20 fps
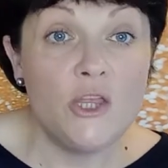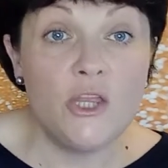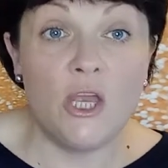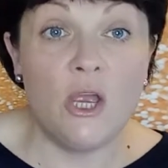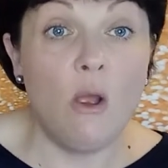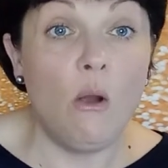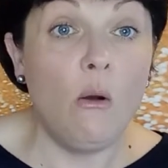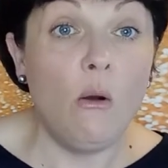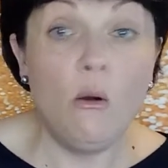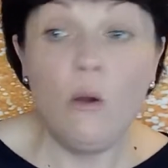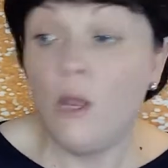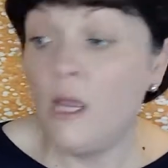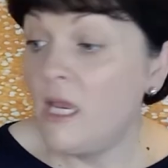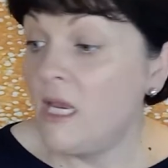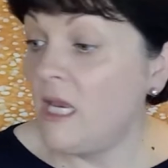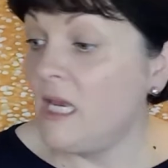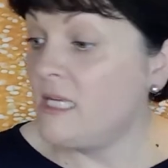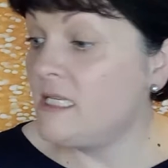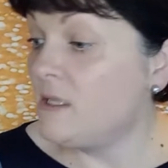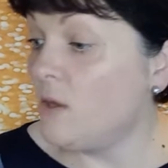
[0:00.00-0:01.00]
that,
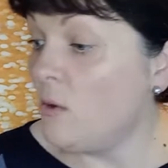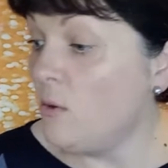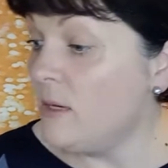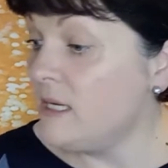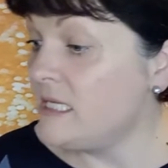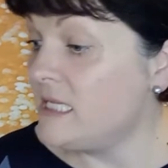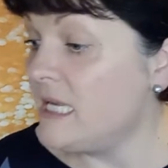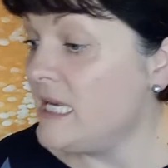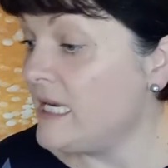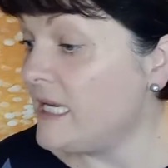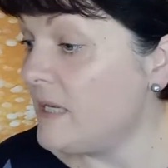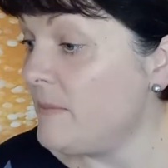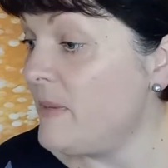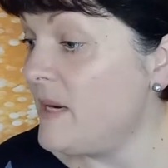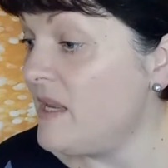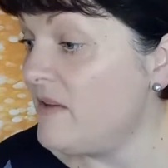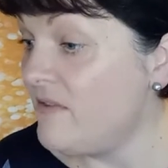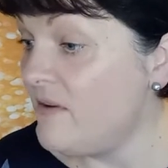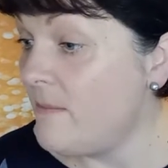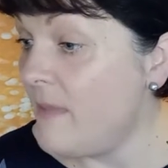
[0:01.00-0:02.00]
it's a little
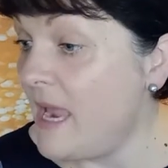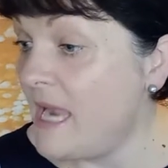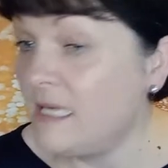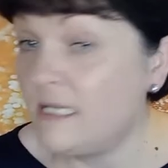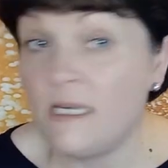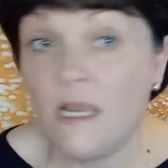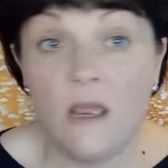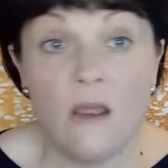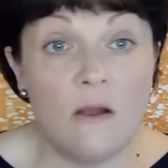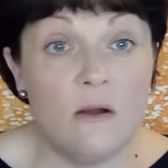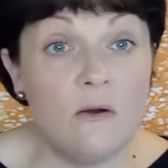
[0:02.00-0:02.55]
bit of a mess.